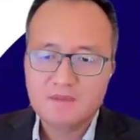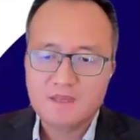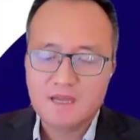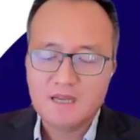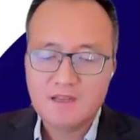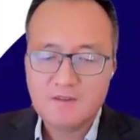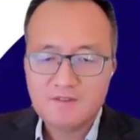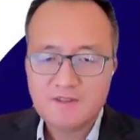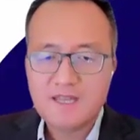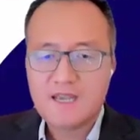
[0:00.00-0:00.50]

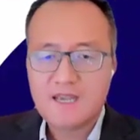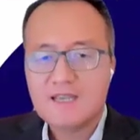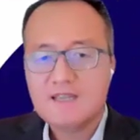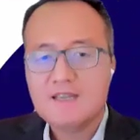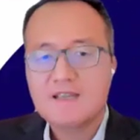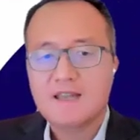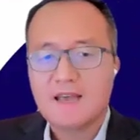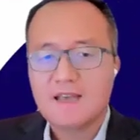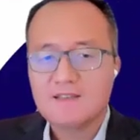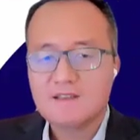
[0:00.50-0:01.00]
And if they can
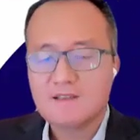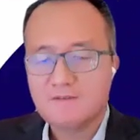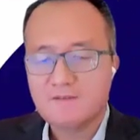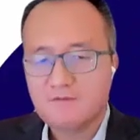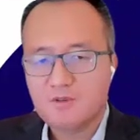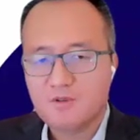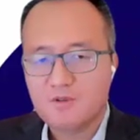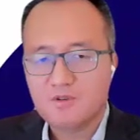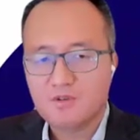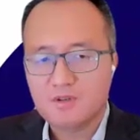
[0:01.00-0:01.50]
in-license a
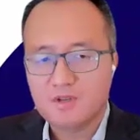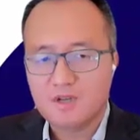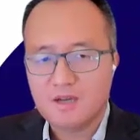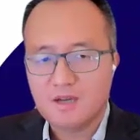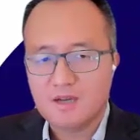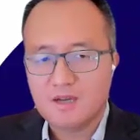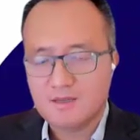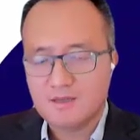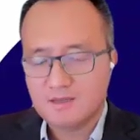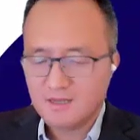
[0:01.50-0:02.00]
few,
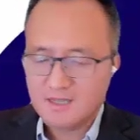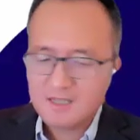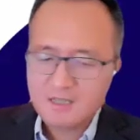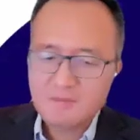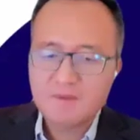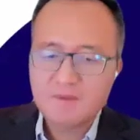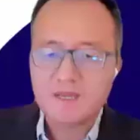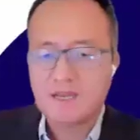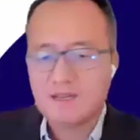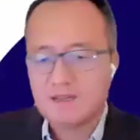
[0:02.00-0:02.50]
a little
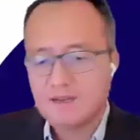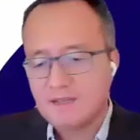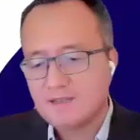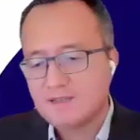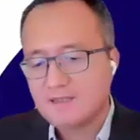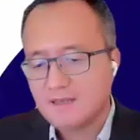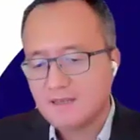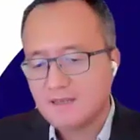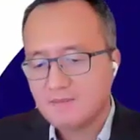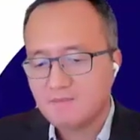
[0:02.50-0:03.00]
bit kind of, let's
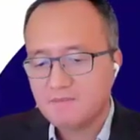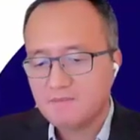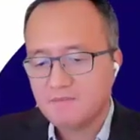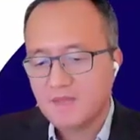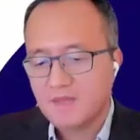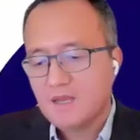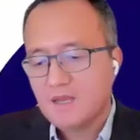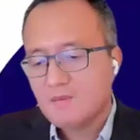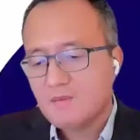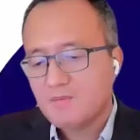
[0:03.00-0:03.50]
say,
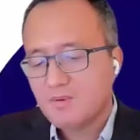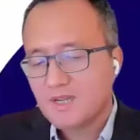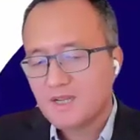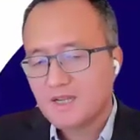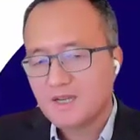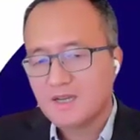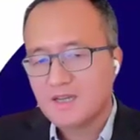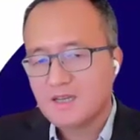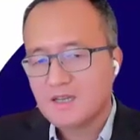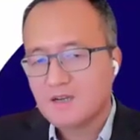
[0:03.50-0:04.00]

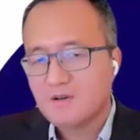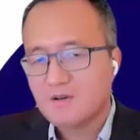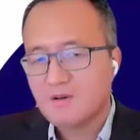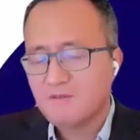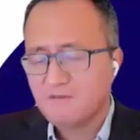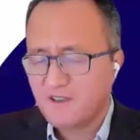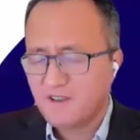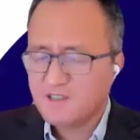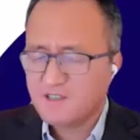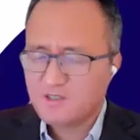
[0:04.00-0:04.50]
preclinical or
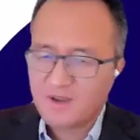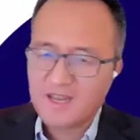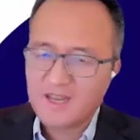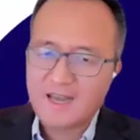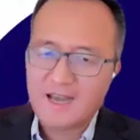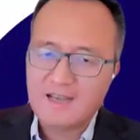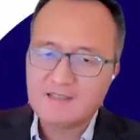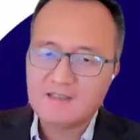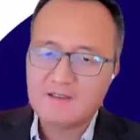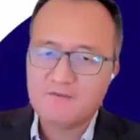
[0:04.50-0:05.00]
phase 1
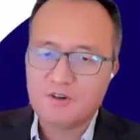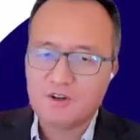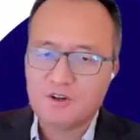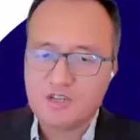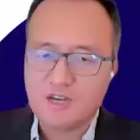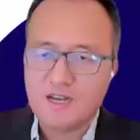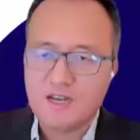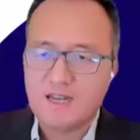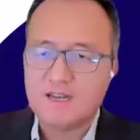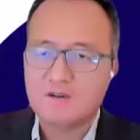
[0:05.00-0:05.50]
asset from
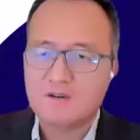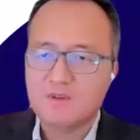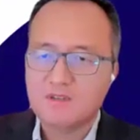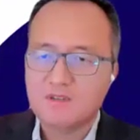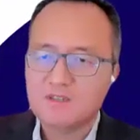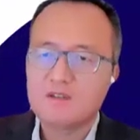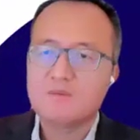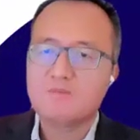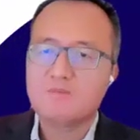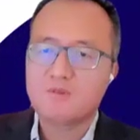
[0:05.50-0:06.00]
China at a
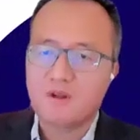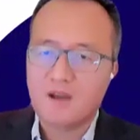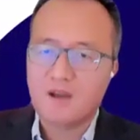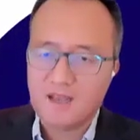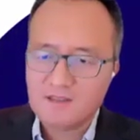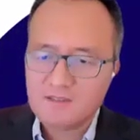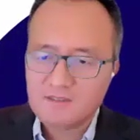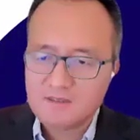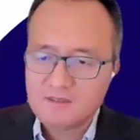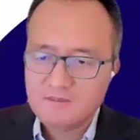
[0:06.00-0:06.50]
reasonable
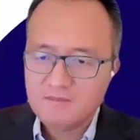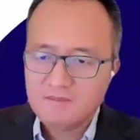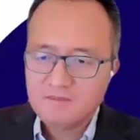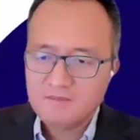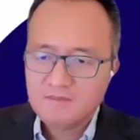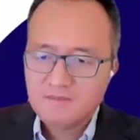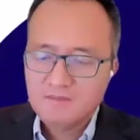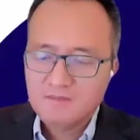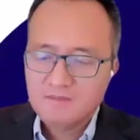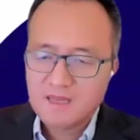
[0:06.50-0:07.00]
price,
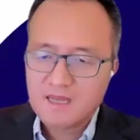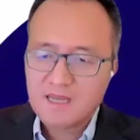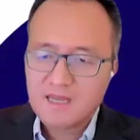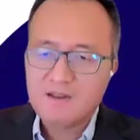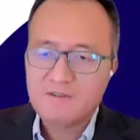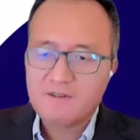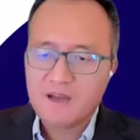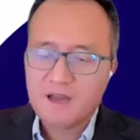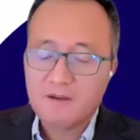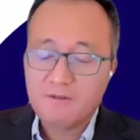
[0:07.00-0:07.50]
they can
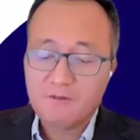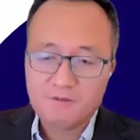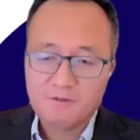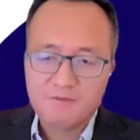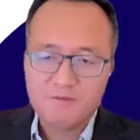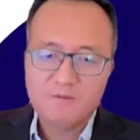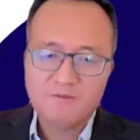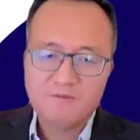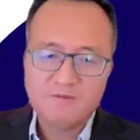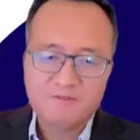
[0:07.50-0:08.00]
have a
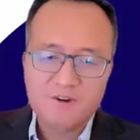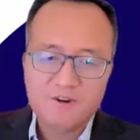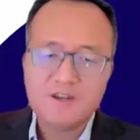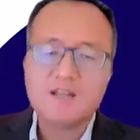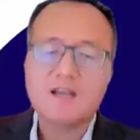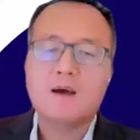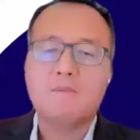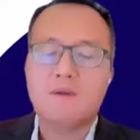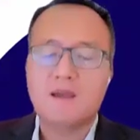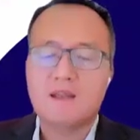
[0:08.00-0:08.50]
very
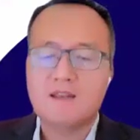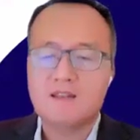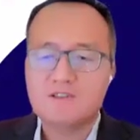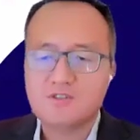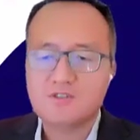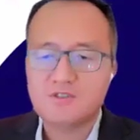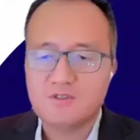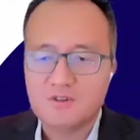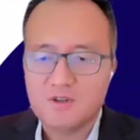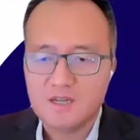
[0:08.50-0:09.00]
compelling
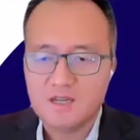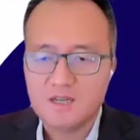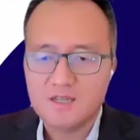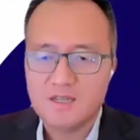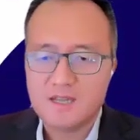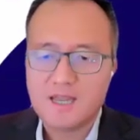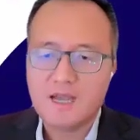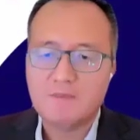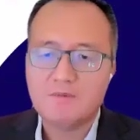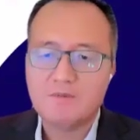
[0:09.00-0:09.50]
story in
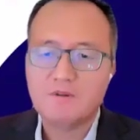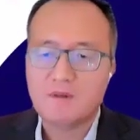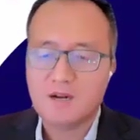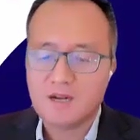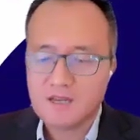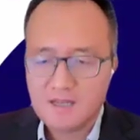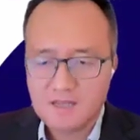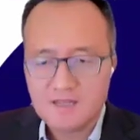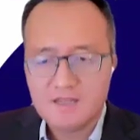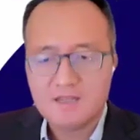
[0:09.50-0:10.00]
the capital
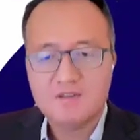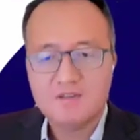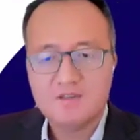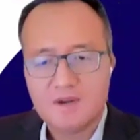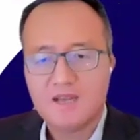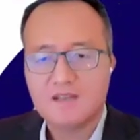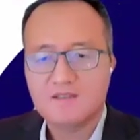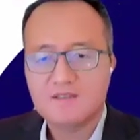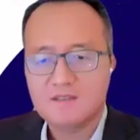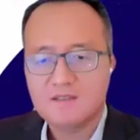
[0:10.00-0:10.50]
market in the
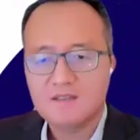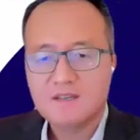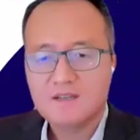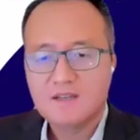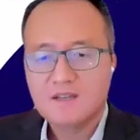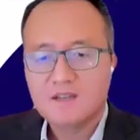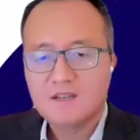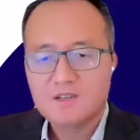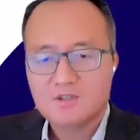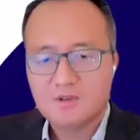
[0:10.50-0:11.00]
US.
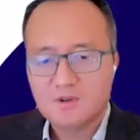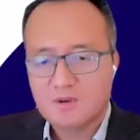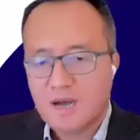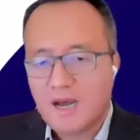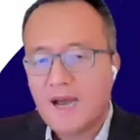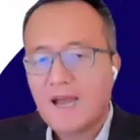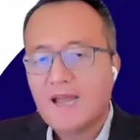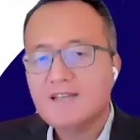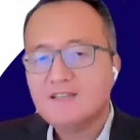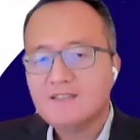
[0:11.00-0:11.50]
So
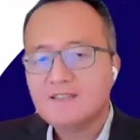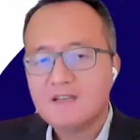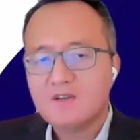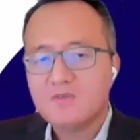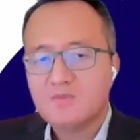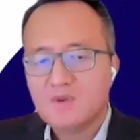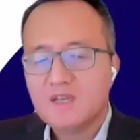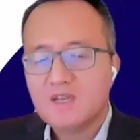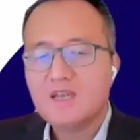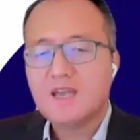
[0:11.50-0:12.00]
I say
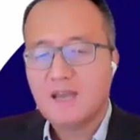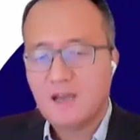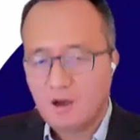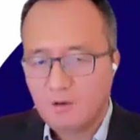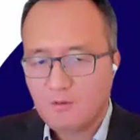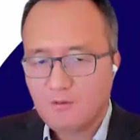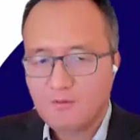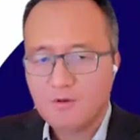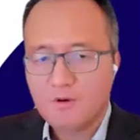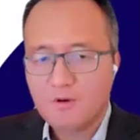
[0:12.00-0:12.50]
really
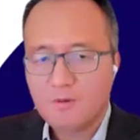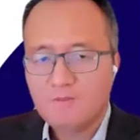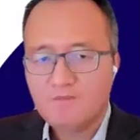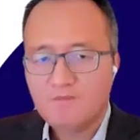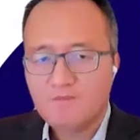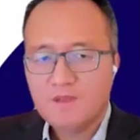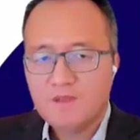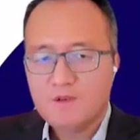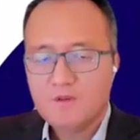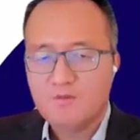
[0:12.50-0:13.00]
helpful
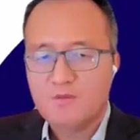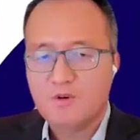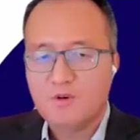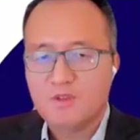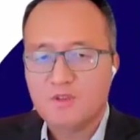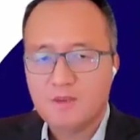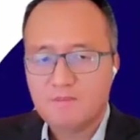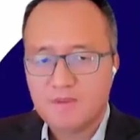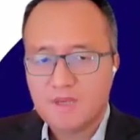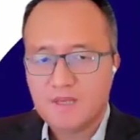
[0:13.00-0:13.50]
for
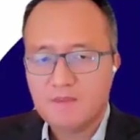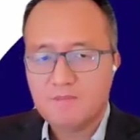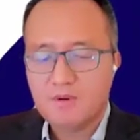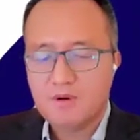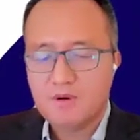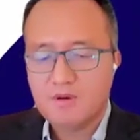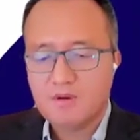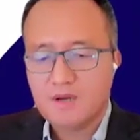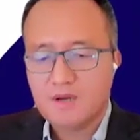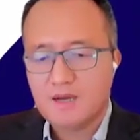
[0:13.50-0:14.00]
the
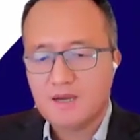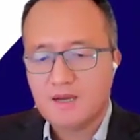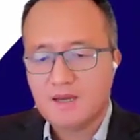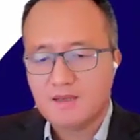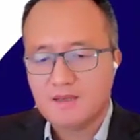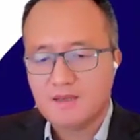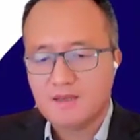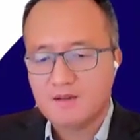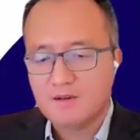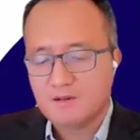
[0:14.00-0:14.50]
people,
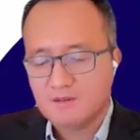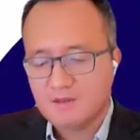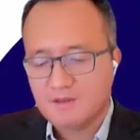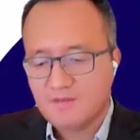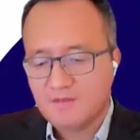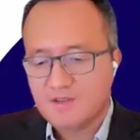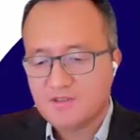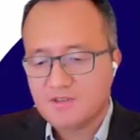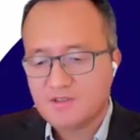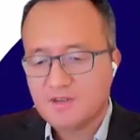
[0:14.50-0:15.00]

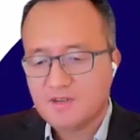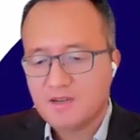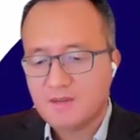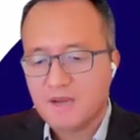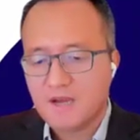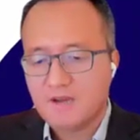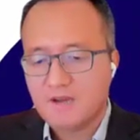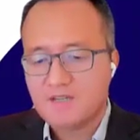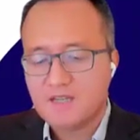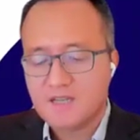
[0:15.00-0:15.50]
investor and the
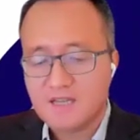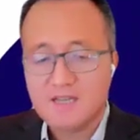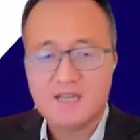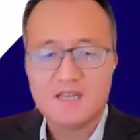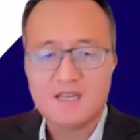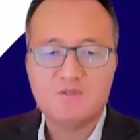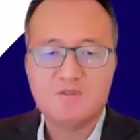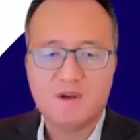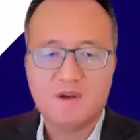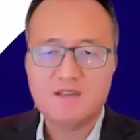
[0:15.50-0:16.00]
biotech in the
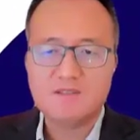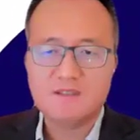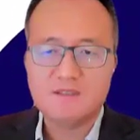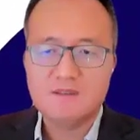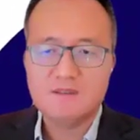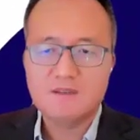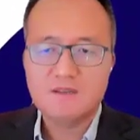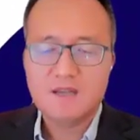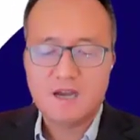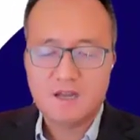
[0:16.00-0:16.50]
US,
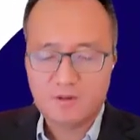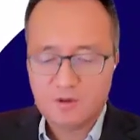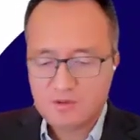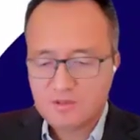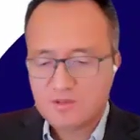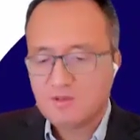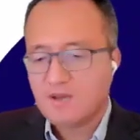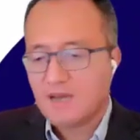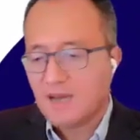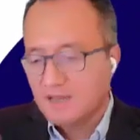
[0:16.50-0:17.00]
and
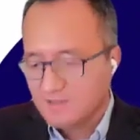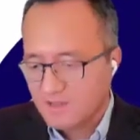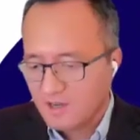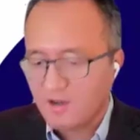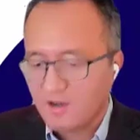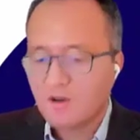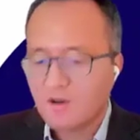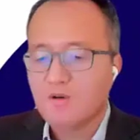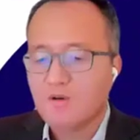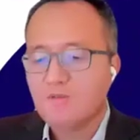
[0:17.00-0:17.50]
also as a
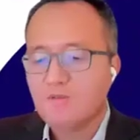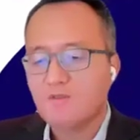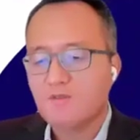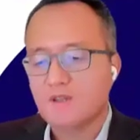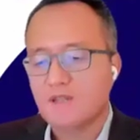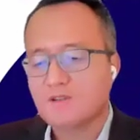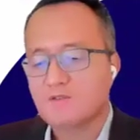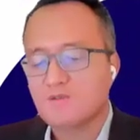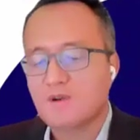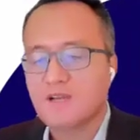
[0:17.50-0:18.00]
whole for
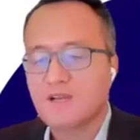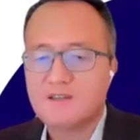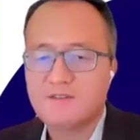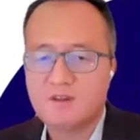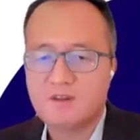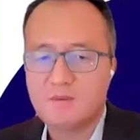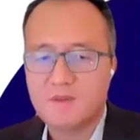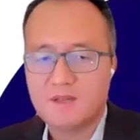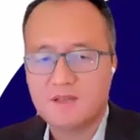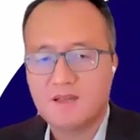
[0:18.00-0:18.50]
the drug
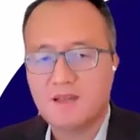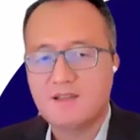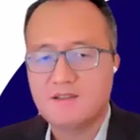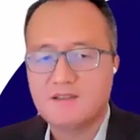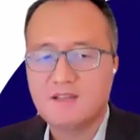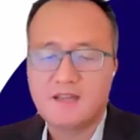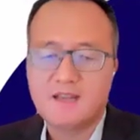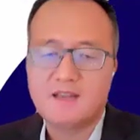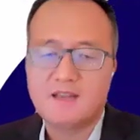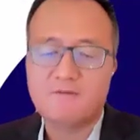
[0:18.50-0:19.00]
development and
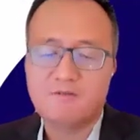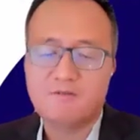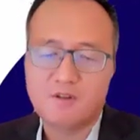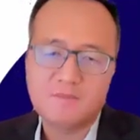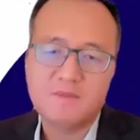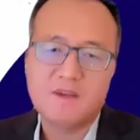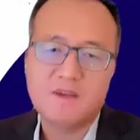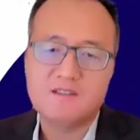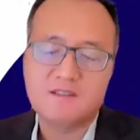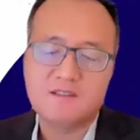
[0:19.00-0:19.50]
in the end for the
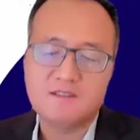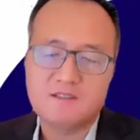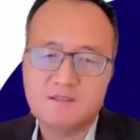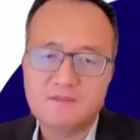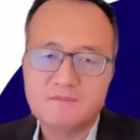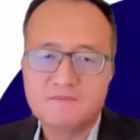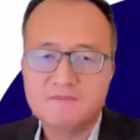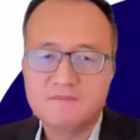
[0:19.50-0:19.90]
patients.